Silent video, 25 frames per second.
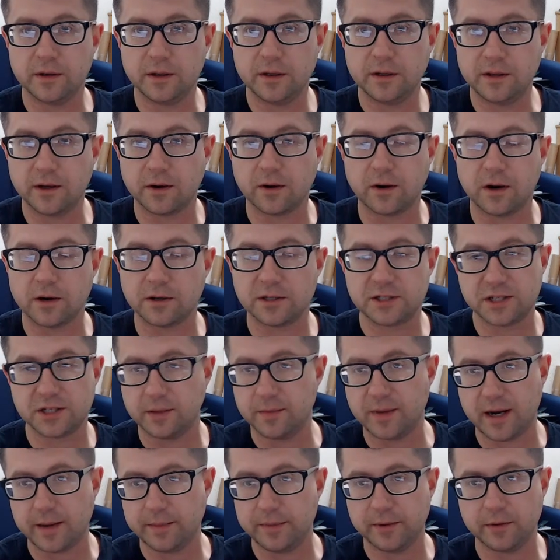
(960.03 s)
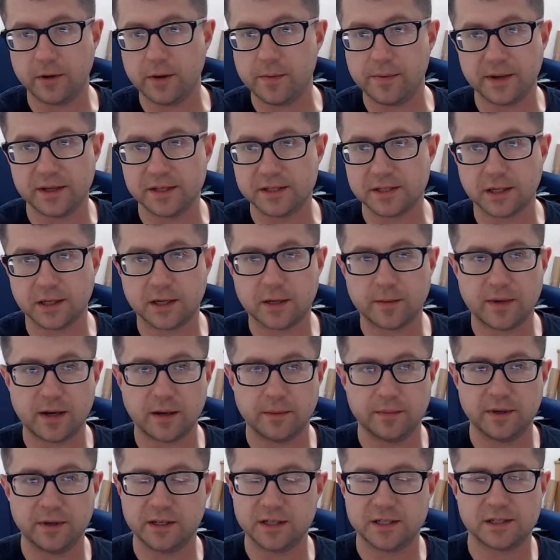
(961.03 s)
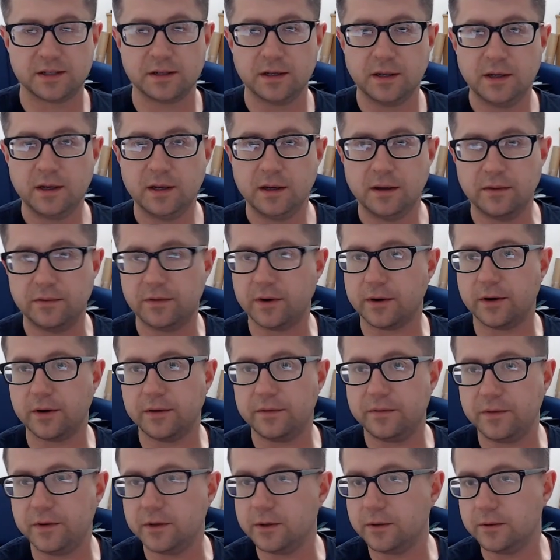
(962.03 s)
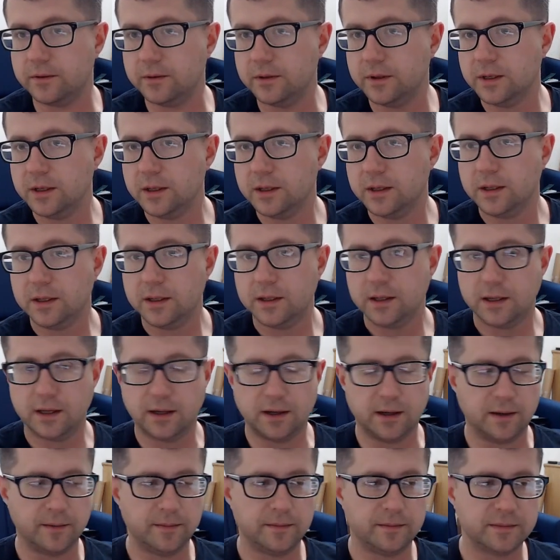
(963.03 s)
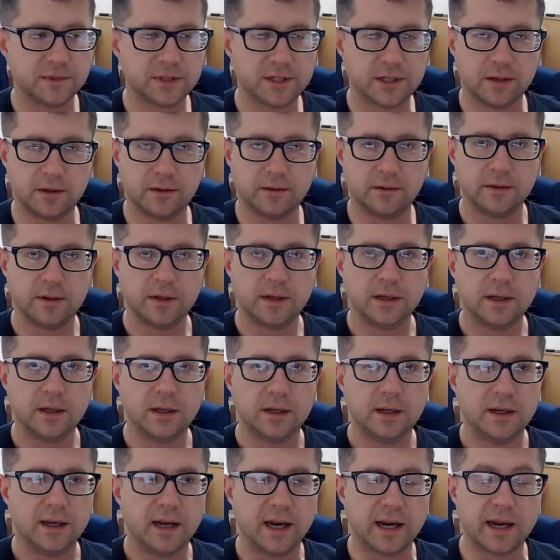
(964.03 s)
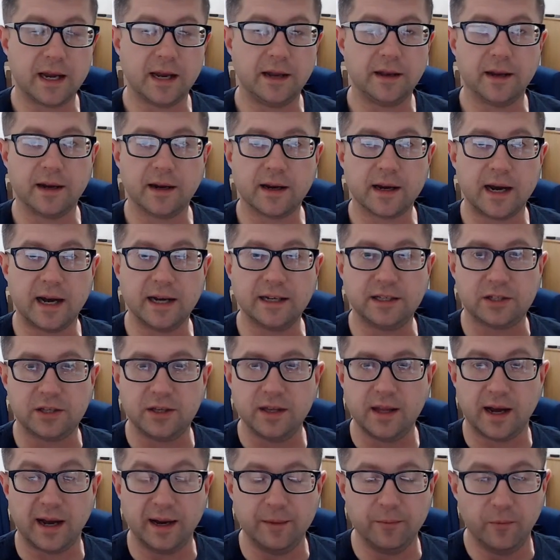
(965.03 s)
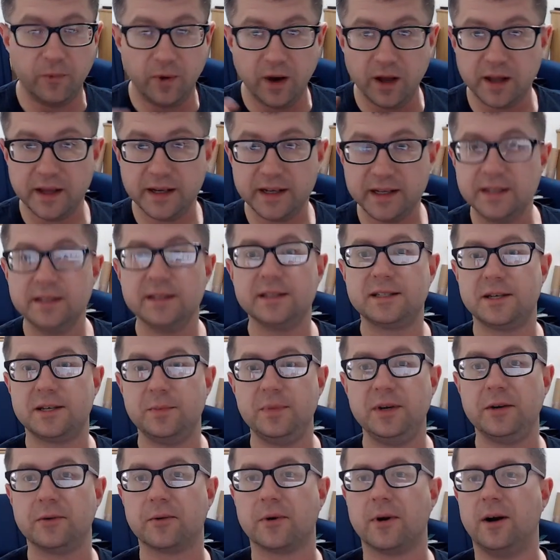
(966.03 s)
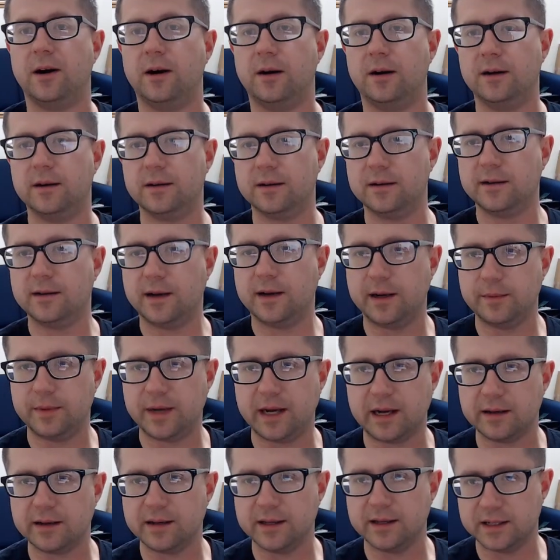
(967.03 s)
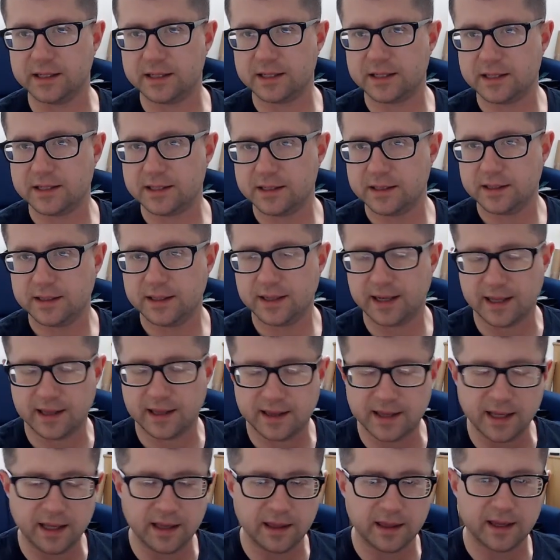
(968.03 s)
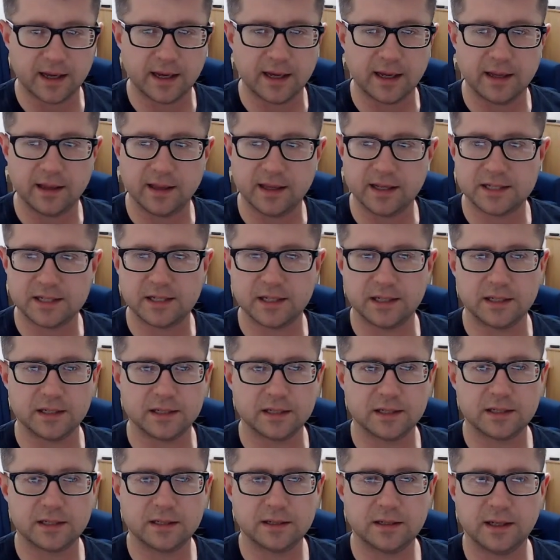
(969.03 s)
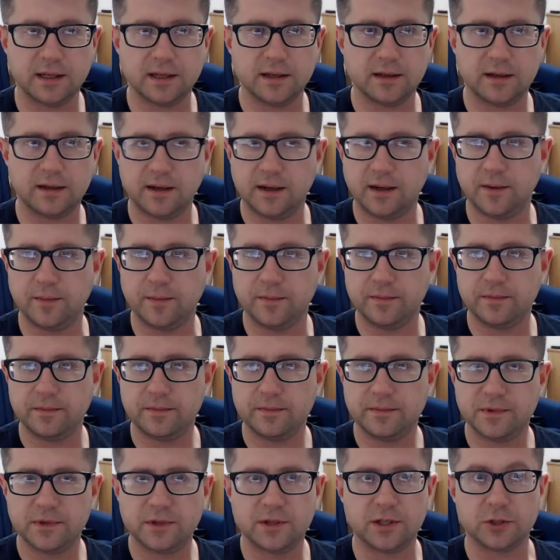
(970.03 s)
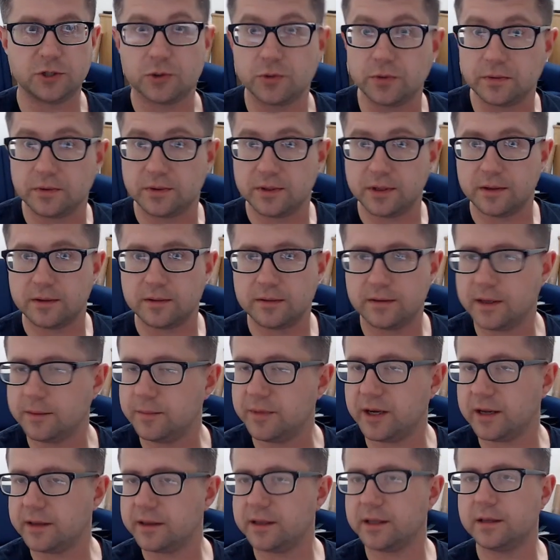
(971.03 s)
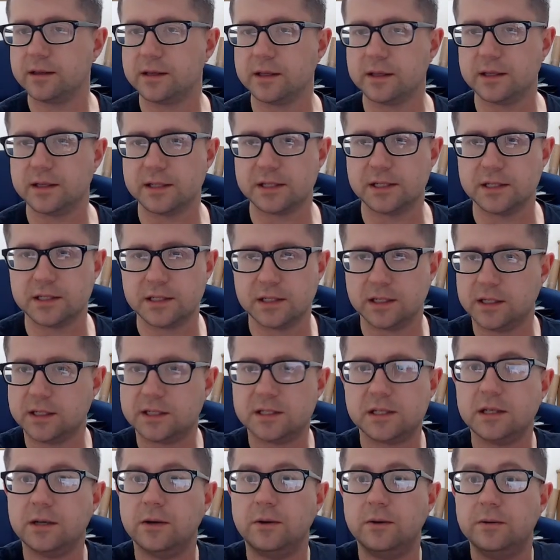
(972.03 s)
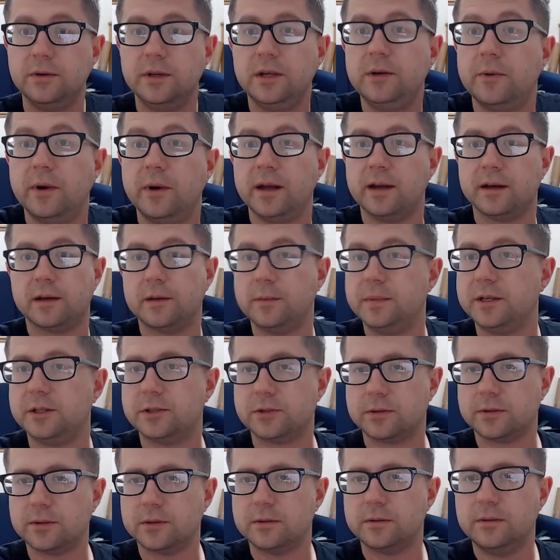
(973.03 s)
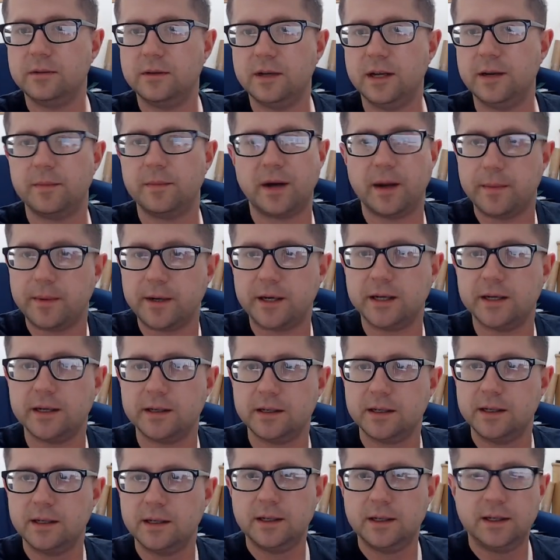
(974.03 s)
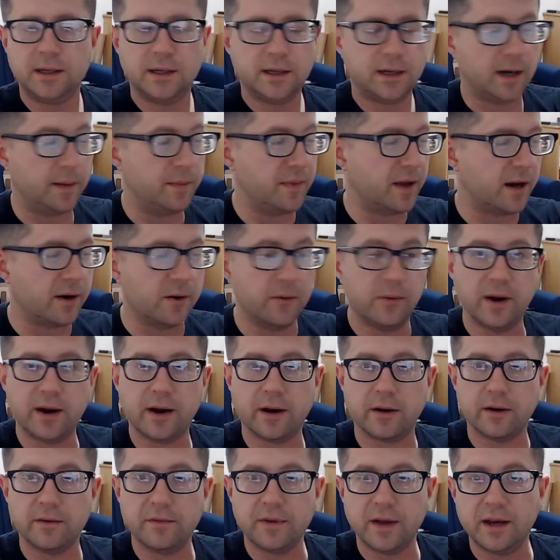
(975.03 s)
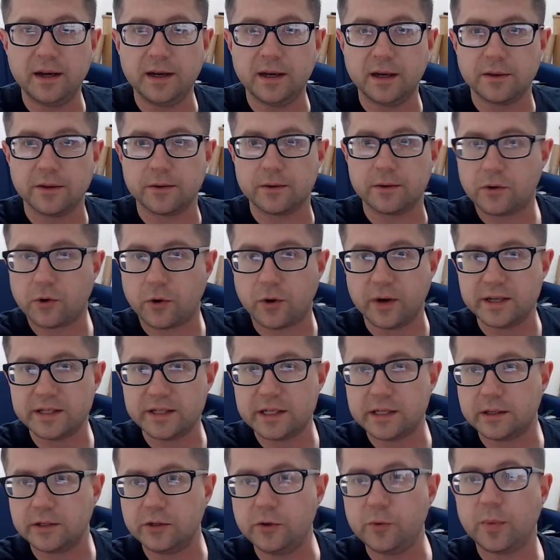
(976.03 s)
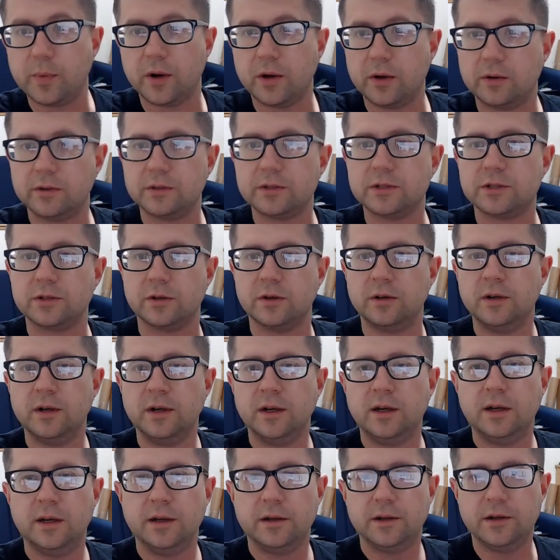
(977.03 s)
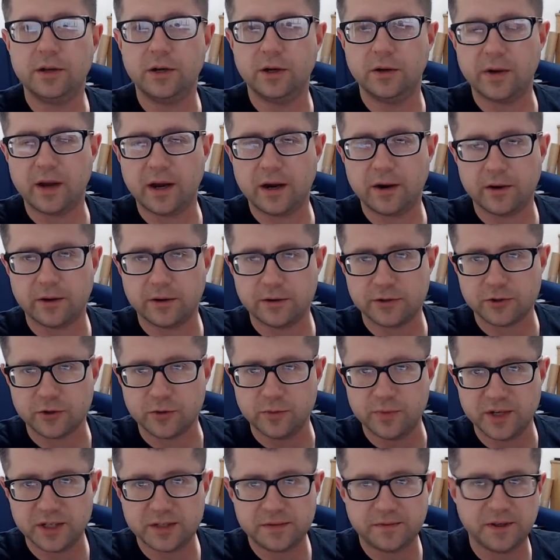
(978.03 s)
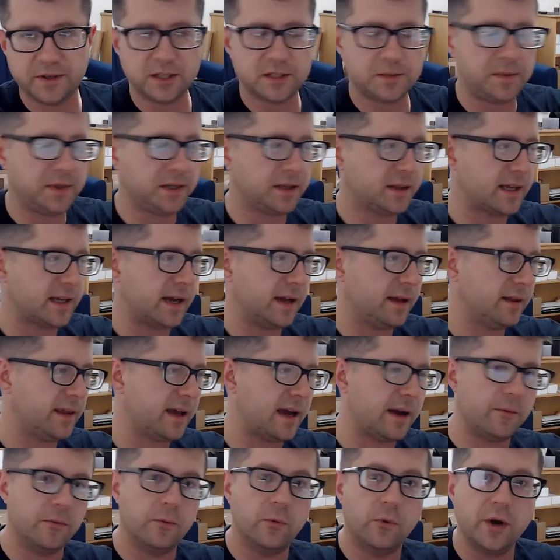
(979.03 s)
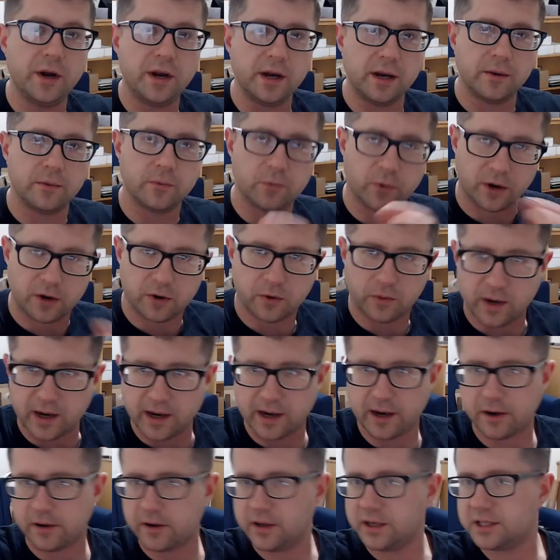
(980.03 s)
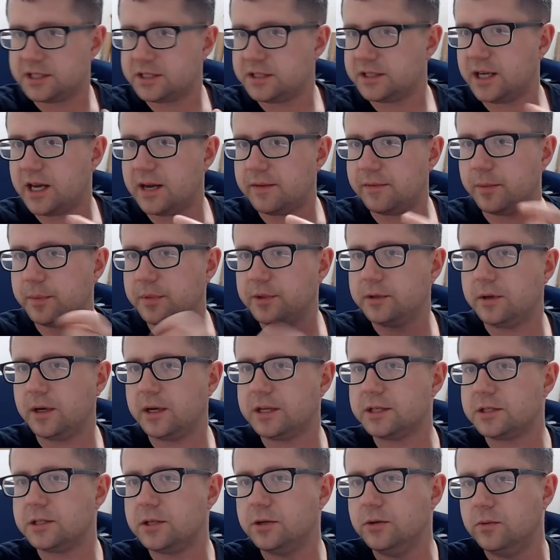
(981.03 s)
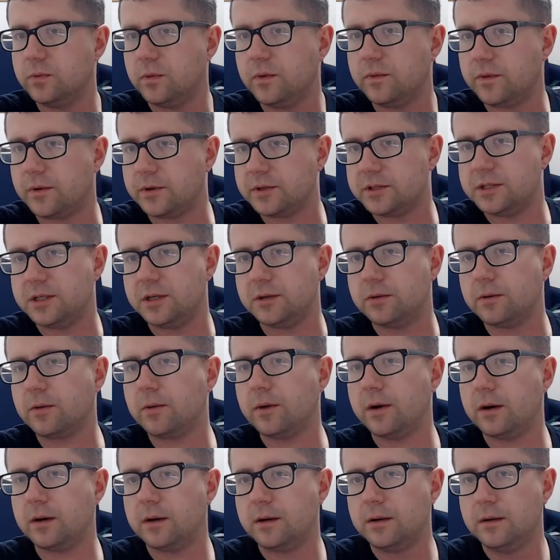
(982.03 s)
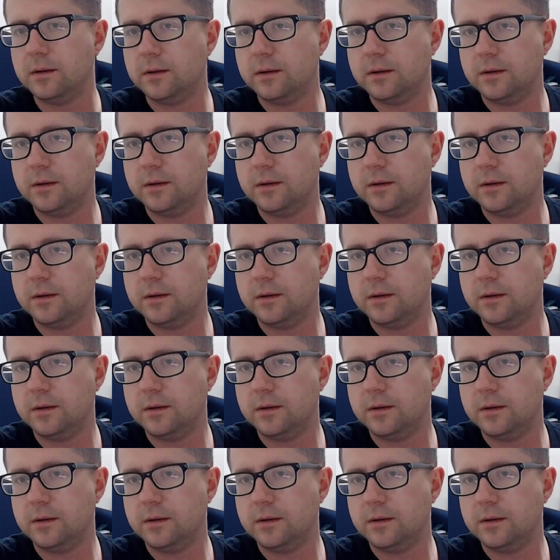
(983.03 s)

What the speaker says: There are some hobby reprints that come out, but it's very few. So again, like I'm willing to be wrong about this. I think that this is the truth, though. I mean, I think that this is it. It's the only way it could be true in my mind. I'm not aware of any other crazy loopholes or errors or misfeeds that wouldn't require us to have a Blue Eyes Toon reverse secret rare.